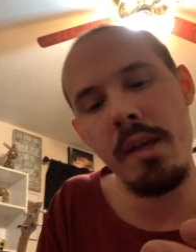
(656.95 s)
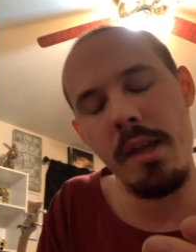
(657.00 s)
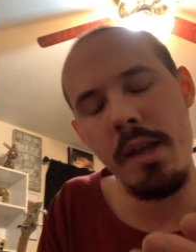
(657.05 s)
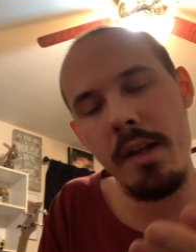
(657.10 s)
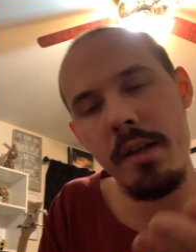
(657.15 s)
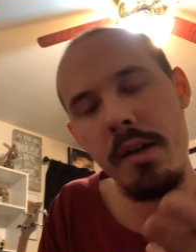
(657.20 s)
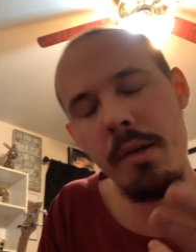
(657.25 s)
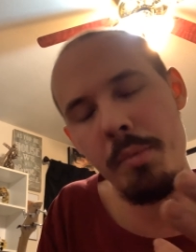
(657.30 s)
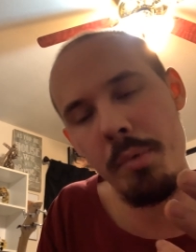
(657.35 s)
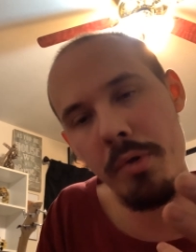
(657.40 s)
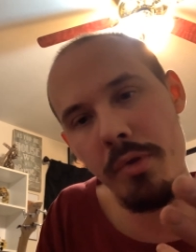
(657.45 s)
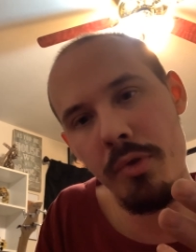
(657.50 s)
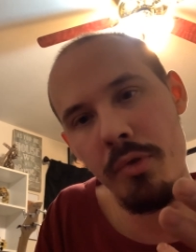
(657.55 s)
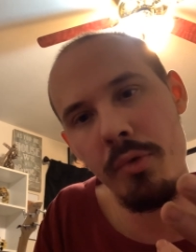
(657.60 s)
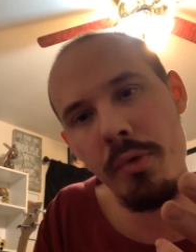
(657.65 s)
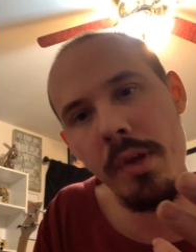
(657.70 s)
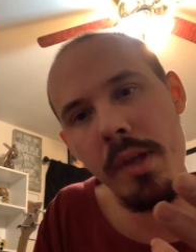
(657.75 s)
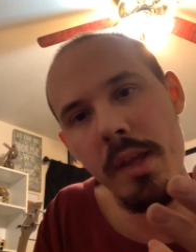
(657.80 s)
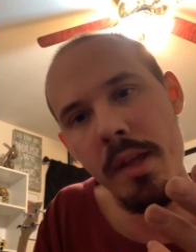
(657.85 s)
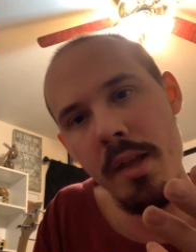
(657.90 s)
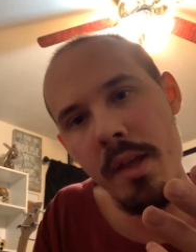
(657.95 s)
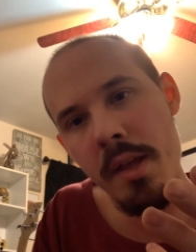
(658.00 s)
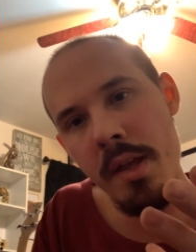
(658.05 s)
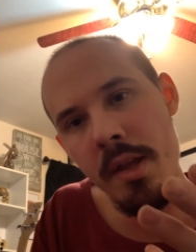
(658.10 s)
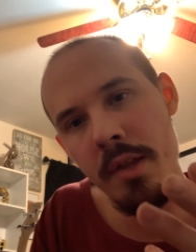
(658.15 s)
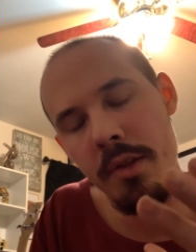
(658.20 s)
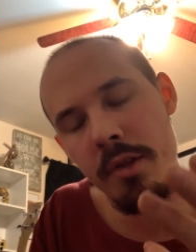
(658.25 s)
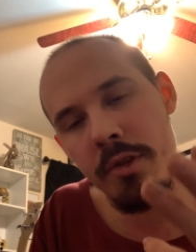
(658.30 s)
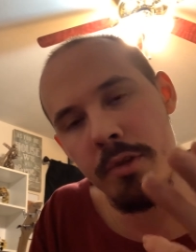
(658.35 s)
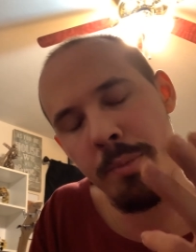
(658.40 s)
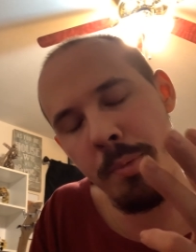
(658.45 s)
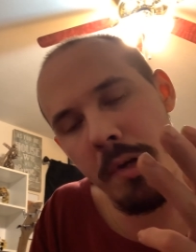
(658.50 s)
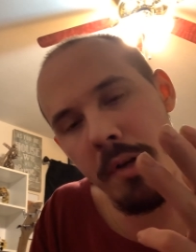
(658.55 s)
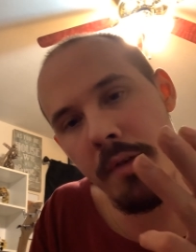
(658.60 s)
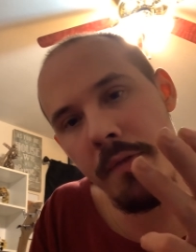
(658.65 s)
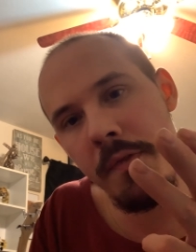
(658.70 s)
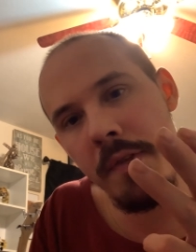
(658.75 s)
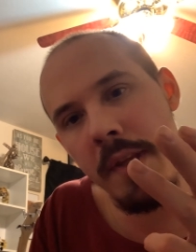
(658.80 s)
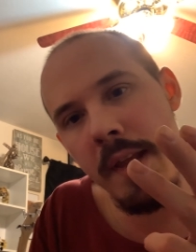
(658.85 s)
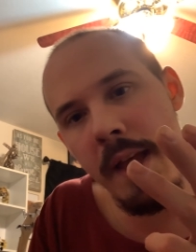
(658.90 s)
And number three, the
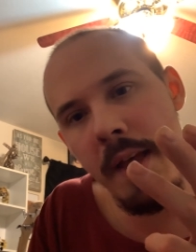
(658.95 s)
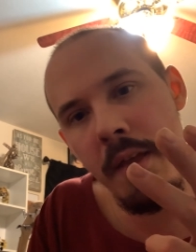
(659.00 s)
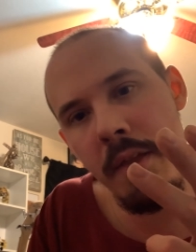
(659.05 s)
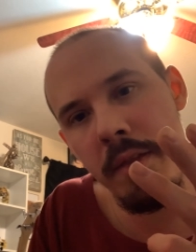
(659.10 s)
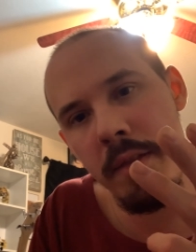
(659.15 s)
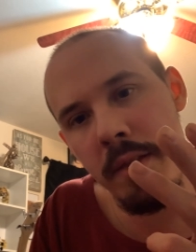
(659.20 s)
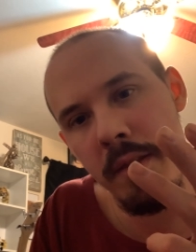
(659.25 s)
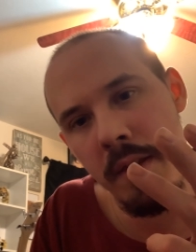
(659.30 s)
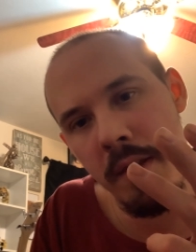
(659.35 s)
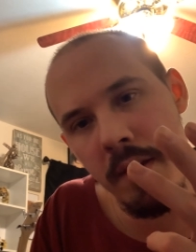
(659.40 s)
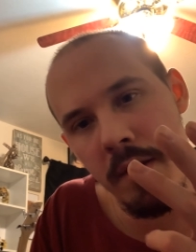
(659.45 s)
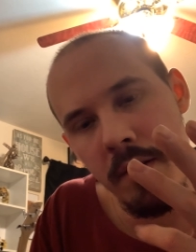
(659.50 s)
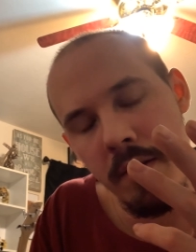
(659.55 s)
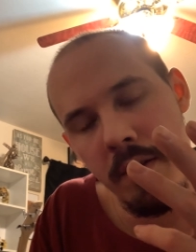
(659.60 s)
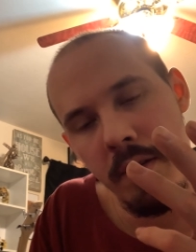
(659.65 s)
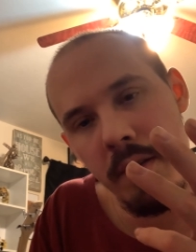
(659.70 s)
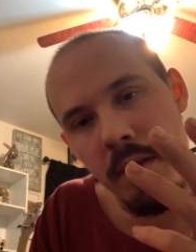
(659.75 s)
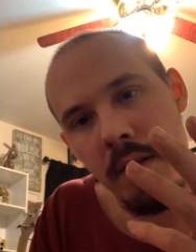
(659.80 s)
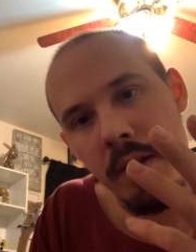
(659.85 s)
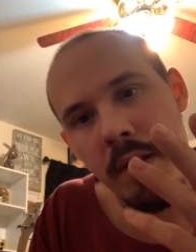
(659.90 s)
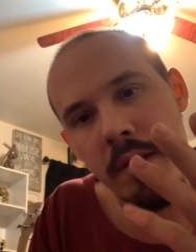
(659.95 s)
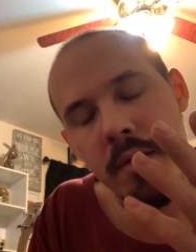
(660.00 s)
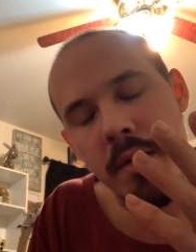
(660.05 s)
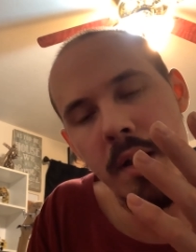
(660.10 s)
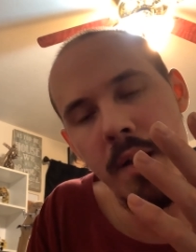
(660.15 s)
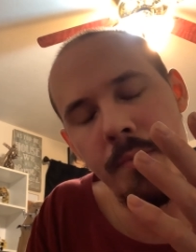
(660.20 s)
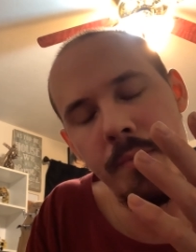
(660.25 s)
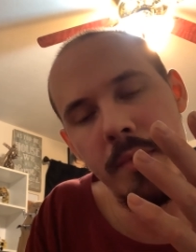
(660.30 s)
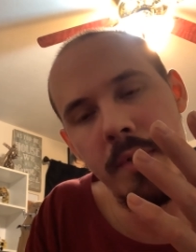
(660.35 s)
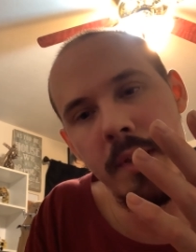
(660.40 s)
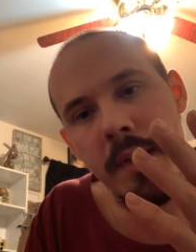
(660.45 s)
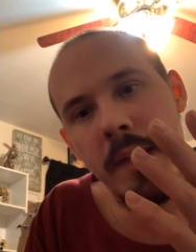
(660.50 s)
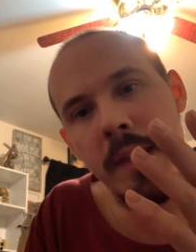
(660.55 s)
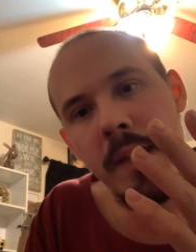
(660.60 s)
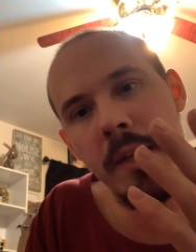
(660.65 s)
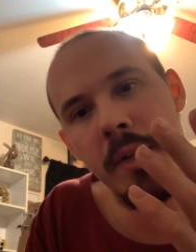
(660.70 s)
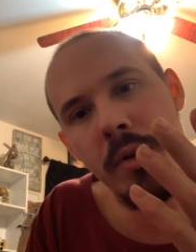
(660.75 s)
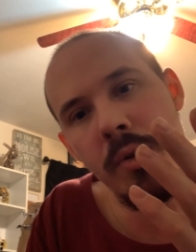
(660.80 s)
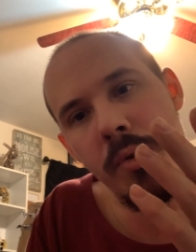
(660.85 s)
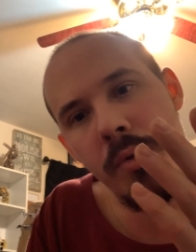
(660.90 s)
spirit of death comes to
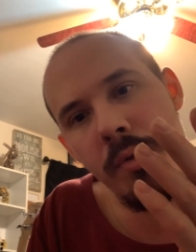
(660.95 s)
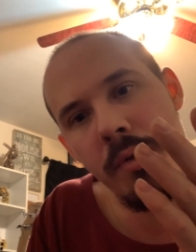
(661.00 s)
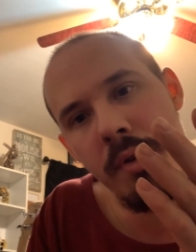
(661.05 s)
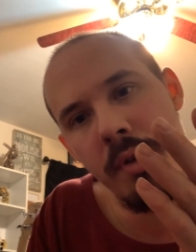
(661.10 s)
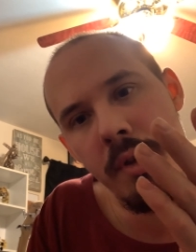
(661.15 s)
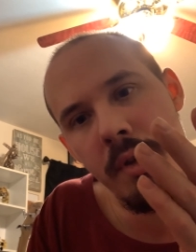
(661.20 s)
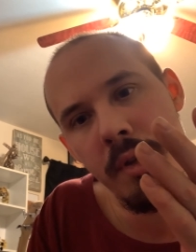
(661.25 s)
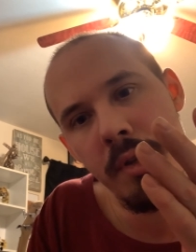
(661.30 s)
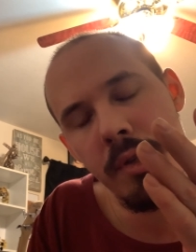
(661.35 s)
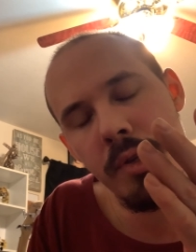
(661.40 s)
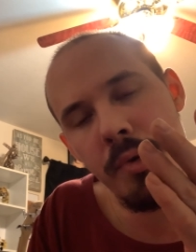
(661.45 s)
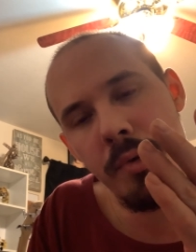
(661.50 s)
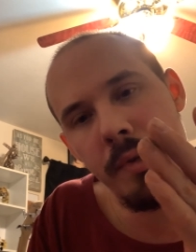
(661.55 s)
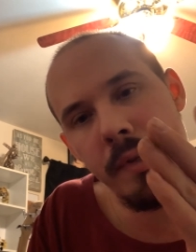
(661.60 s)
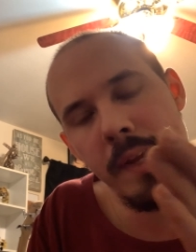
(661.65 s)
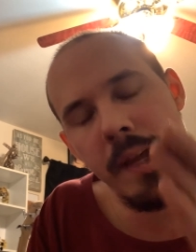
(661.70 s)
kill your